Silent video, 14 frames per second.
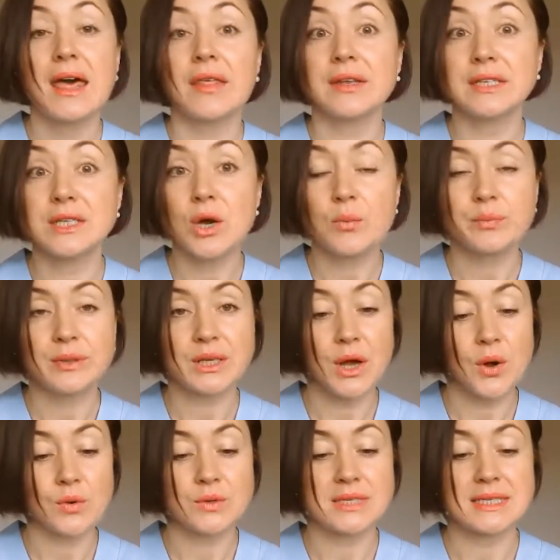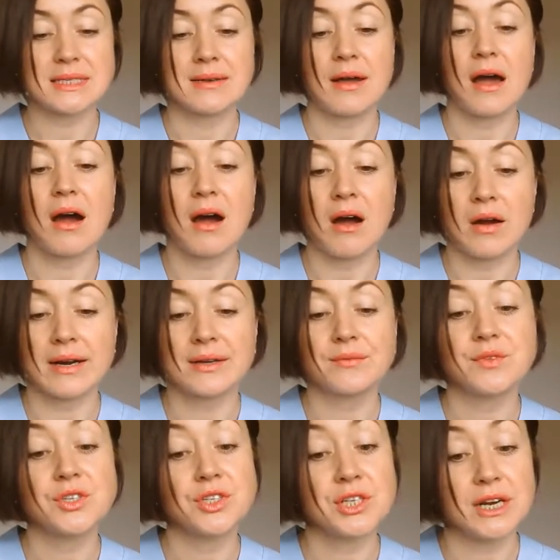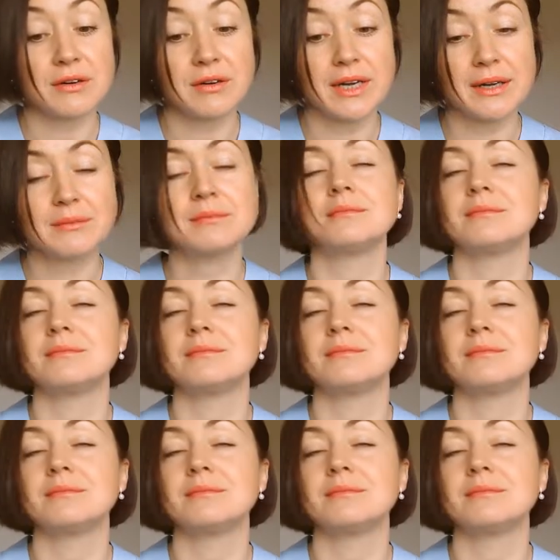The top notes are cherry,